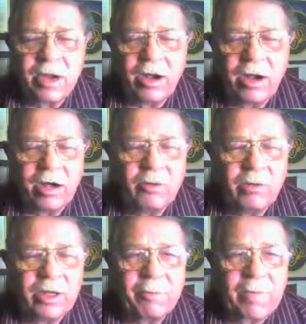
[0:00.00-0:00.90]
puking
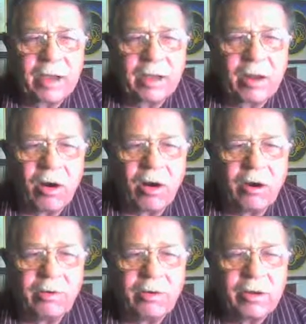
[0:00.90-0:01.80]
and carrying
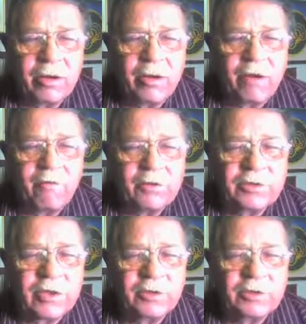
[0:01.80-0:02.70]
on to get back in the
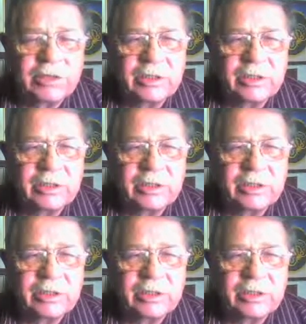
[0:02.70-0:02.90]
car and